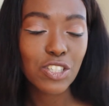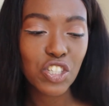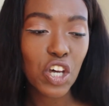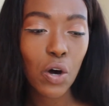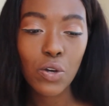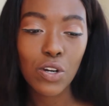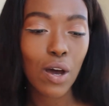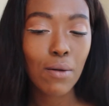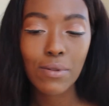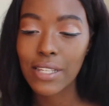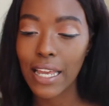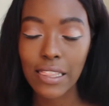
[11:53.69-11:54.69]
So you know, I
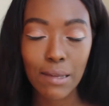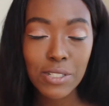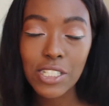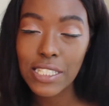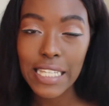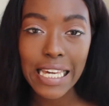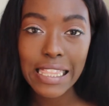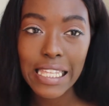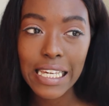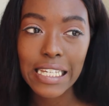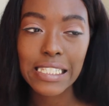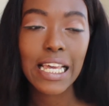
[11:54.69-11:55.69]
was like, let me just take
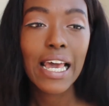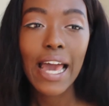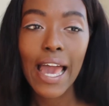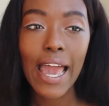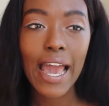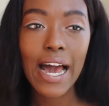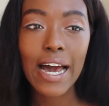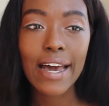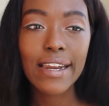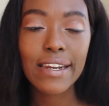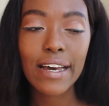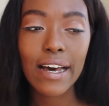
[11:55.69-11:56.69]
this,
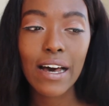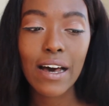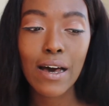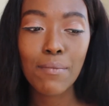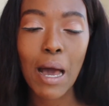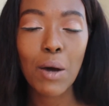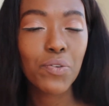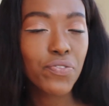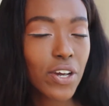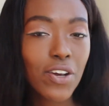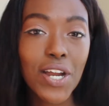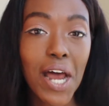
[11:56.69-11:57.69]
and I will
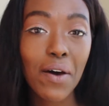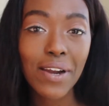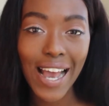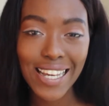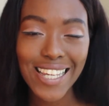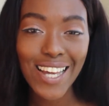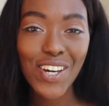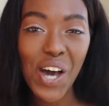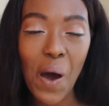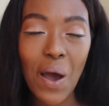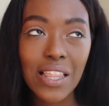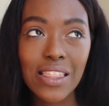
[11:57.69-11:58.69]
figure it out as I
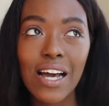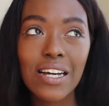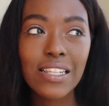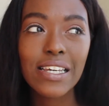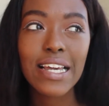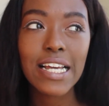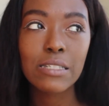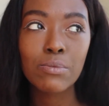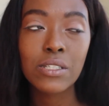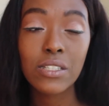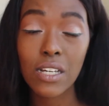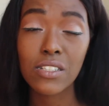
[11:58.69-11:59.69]
go. And luckily it's
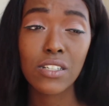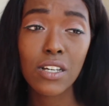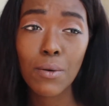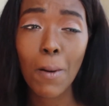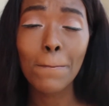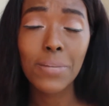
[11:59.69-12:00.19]
been such a